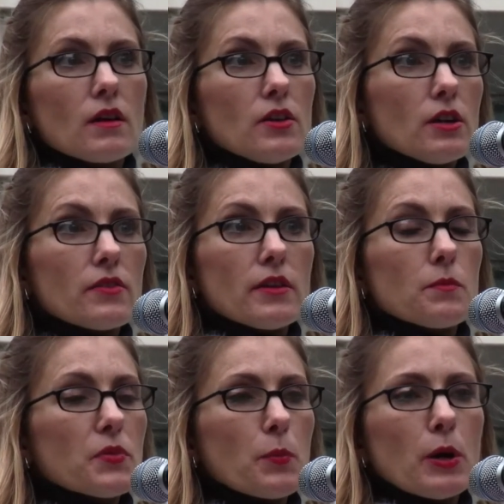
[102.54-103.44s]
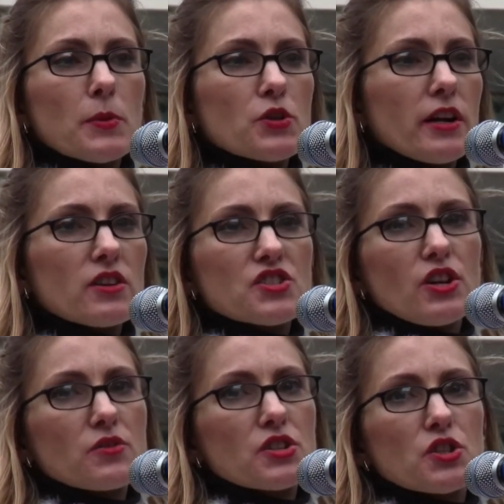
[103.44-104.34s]
the perpetrators
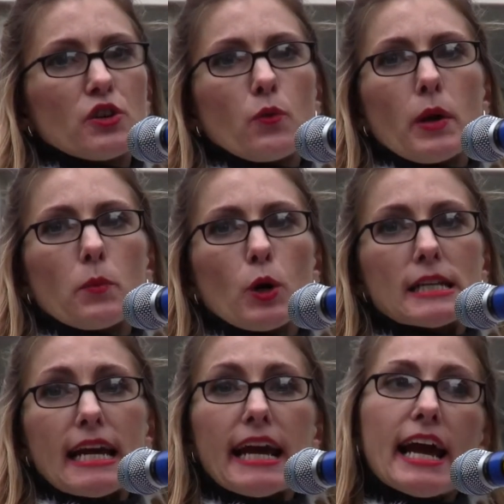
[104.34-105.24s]
don't deserve one more day.